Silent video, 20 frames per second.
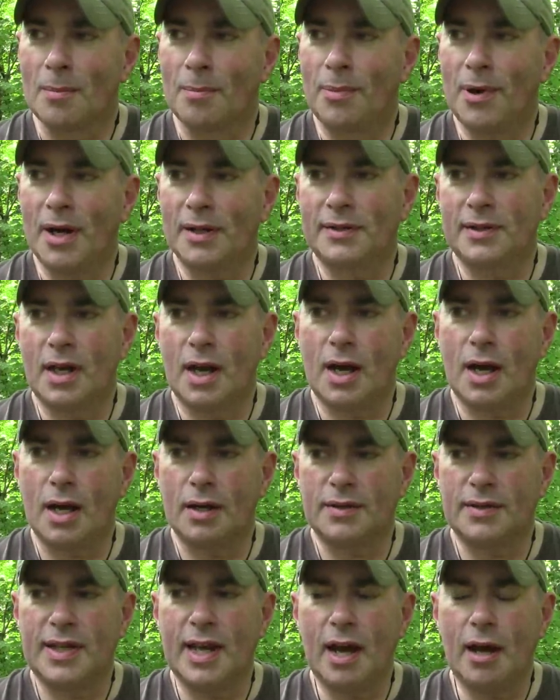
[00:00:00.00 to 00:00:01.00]
But
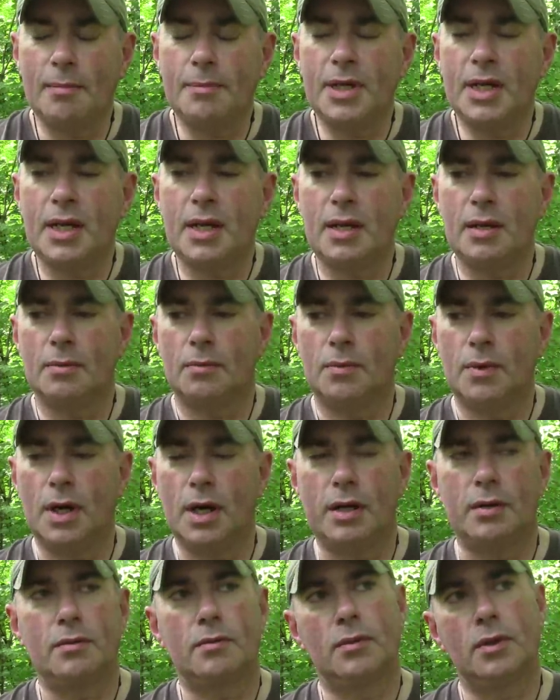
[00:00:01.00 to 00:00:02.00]
uh, tell me
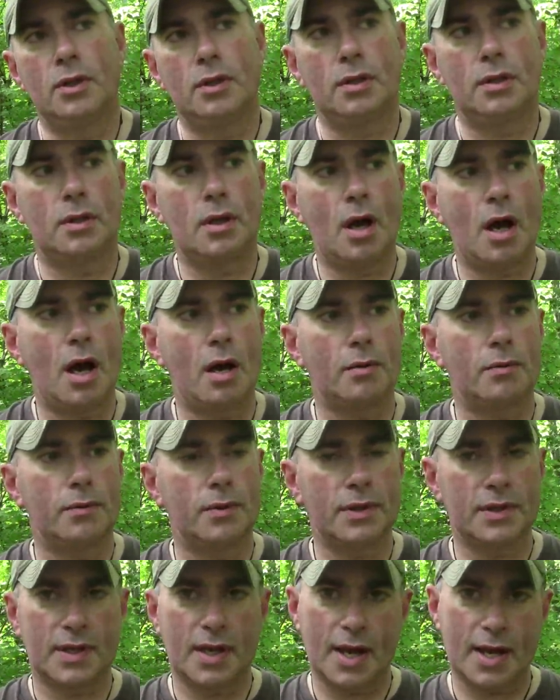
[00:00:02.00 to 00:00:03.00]
what you thought
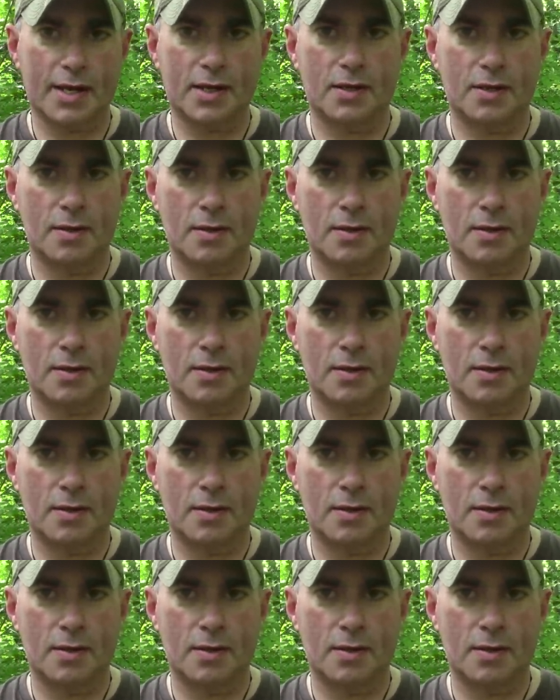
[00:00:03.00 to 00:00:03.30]
was like